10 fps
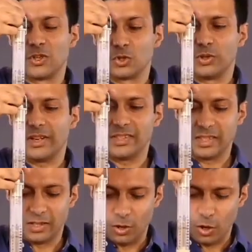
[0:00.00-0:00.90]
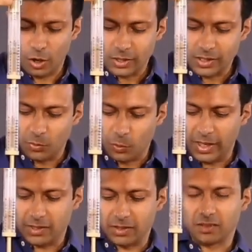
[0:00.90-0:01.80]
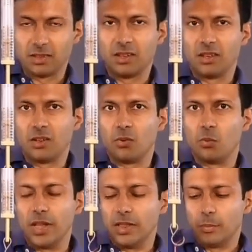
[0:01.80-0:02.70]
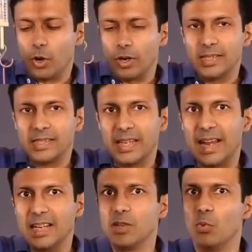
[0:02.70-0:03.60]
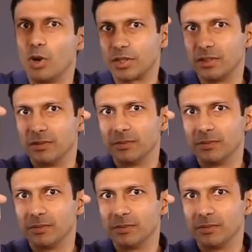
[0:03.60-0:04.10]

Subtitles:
So there is a loss in weight when the ball is held in water.